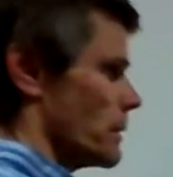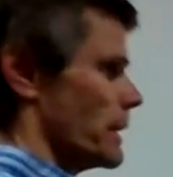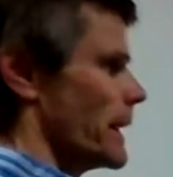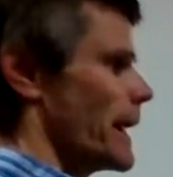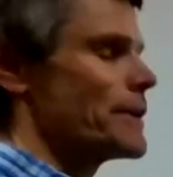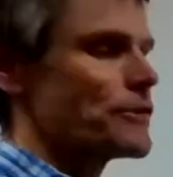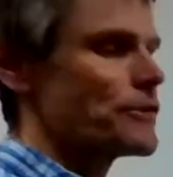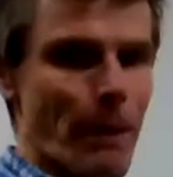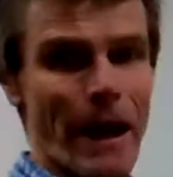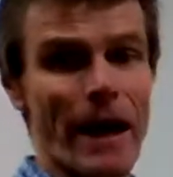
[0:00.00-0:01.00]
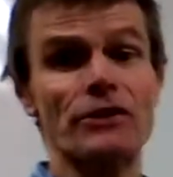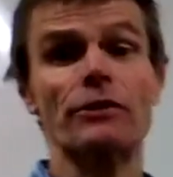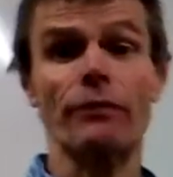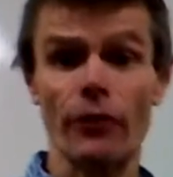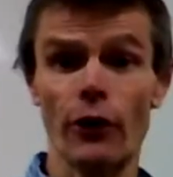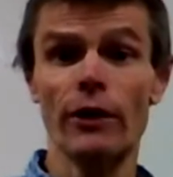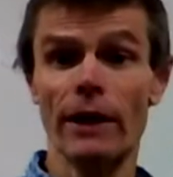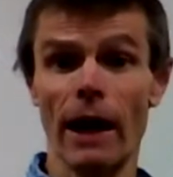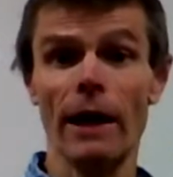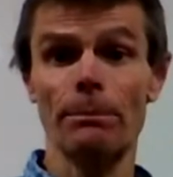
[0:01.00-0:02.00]
it has a mass of
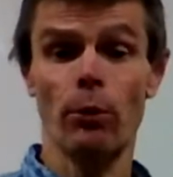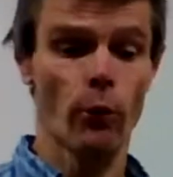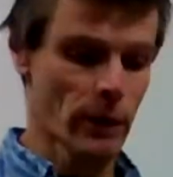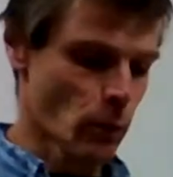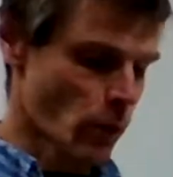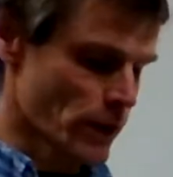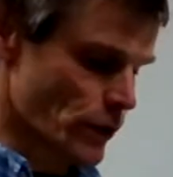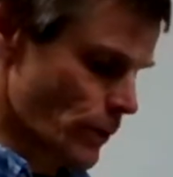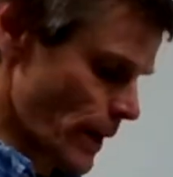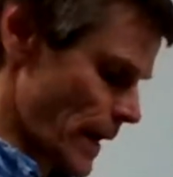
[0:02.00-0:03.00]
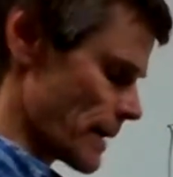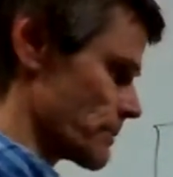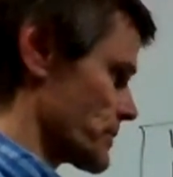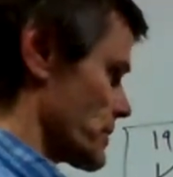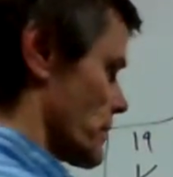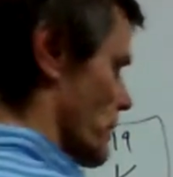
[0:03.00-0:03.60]
39.1 grams.